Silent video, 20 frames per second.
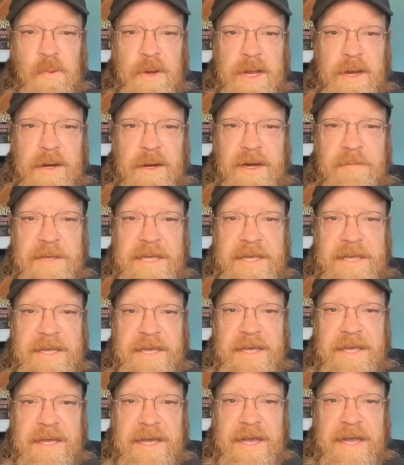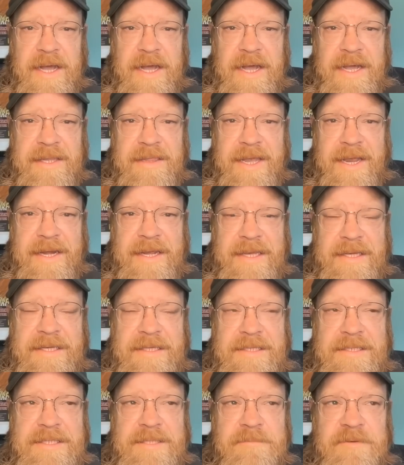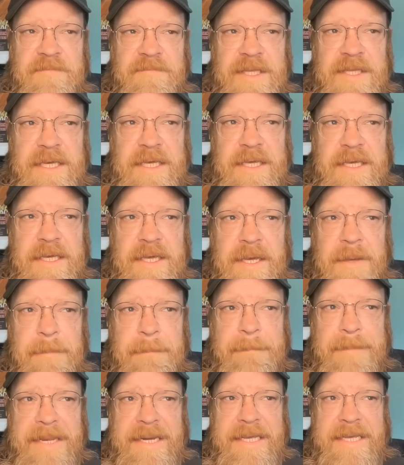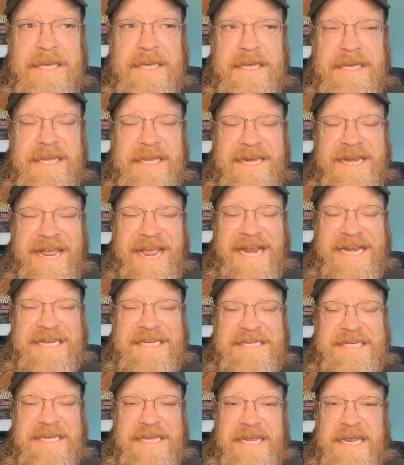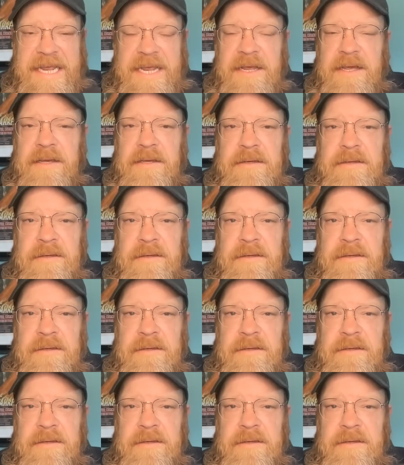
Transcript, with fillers: We are going to be highlighting some of the media inanity